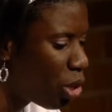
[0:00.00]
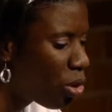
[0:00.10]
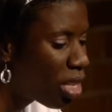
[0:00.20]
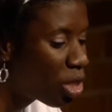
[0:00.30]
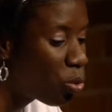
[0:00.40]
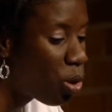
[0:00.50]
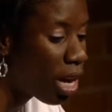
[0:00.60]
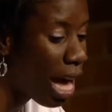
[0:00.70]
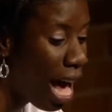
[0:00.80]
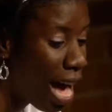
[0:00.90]
You need to
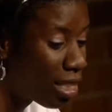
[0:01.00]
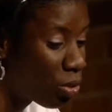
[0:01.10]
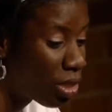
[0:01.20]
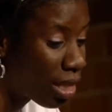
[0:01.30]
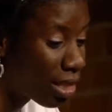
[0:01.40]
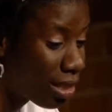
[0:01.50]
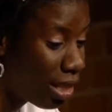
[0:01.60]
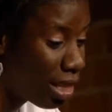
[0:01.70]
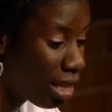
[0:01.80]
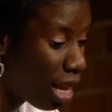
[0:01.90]
work hard to
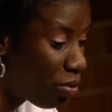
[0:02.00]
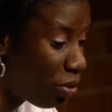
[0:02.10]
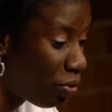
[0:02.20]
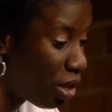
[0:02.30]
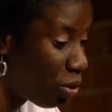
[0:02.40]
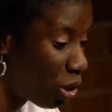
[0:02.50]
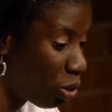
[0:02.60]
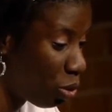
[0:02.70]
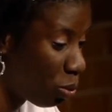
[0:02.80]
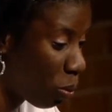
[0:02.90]
succeed in everything you
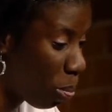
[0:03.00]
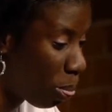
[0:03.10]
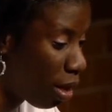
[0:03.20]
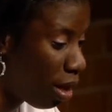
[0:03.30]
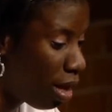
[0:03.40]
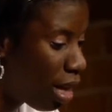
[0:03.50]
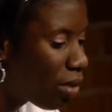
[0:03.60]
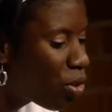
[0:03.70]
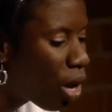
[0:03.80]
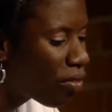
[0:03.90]
do.
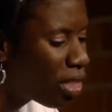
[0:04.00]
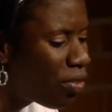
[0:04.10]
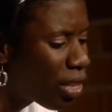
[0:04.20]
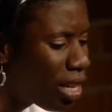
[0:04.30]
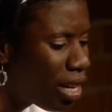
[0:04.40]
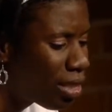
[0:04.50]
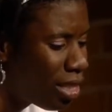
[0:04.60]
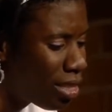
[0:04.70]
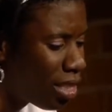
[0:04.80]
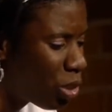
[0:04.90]
If you have
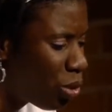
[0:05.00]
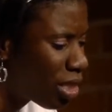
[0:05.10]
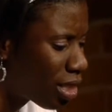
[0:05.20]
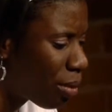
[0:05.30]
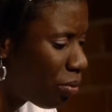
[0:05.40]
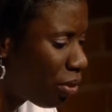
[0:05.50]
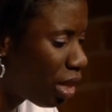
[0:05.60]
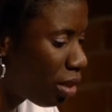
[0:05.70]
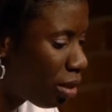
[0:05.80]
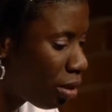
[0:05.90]
difficulties in doing
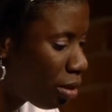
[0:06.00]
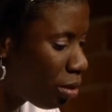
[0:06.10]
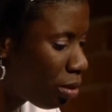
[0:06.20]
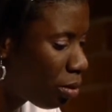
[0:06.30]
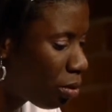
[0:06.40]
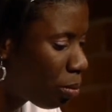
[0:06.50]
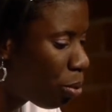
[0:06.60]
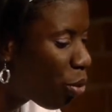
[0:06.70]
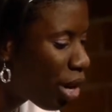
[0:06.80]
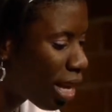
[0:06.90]
something,
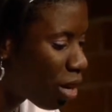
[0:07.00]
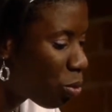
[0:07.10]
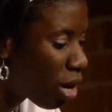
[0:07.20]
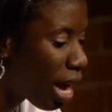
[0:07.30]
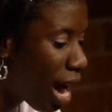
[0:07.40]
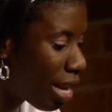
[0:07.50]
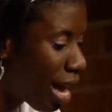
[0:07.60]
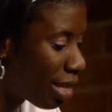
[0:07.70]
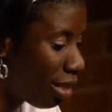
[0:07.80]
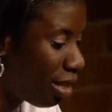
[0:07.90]
pray and work harder
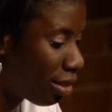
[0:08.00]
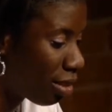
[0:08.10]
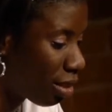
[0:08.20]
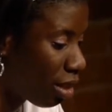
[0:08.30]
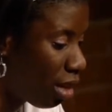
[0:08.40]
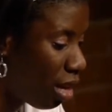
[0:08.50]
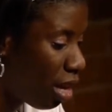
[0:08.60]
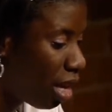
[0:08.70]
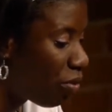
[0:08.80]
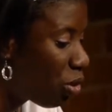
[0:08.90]
at it.
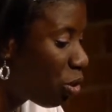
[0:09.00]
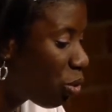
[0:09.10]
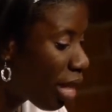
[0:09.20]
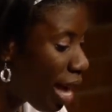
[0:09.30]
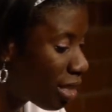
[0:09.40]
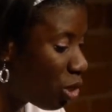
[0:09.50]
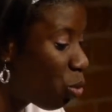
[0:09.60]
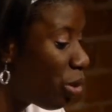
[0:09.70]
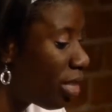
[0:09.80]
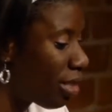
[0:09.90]
If you do that,
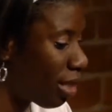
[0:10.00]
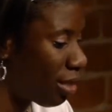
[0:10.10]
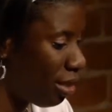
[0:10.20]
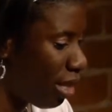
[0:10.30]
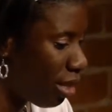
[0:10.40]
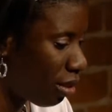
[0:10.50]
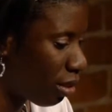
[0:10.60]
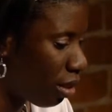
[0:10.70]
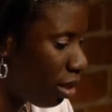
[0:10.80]
you will succeed.